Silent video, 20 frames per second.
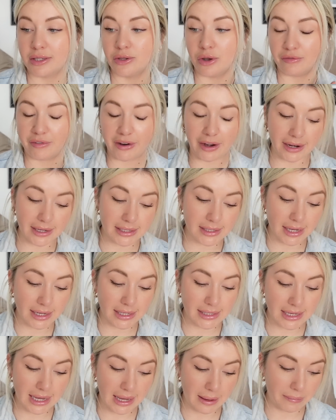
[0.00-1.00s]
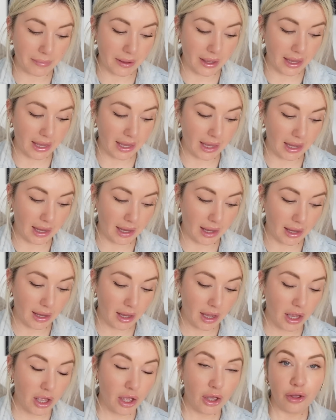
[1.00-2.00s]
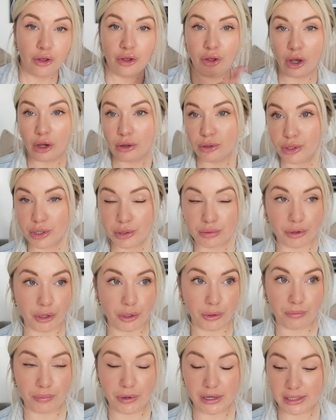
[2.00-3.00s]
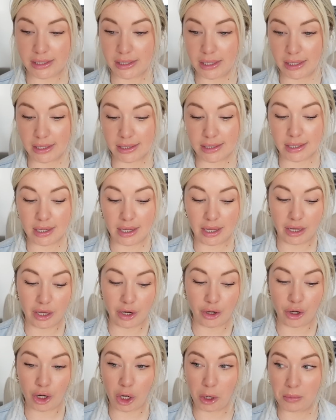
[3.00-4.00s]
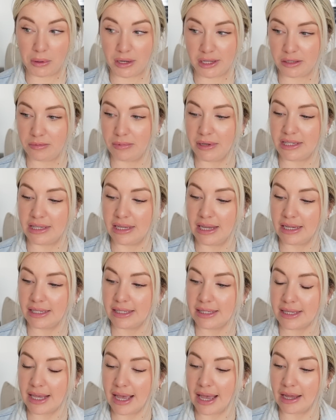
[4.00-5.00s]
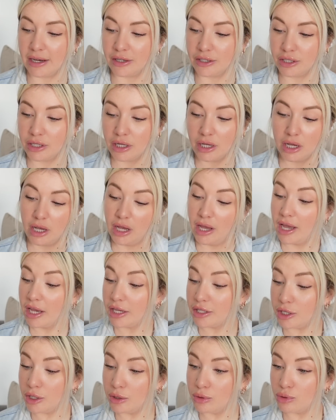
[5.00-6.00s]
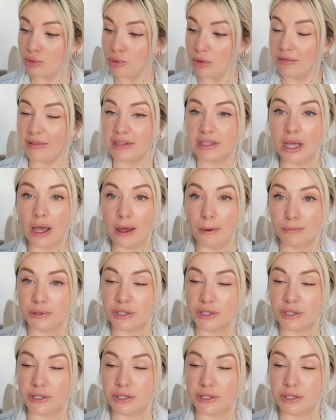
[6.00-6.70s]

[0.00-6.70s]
Not very exciting, but he goes through Pritt sticks like nobody's business and has used all of his up.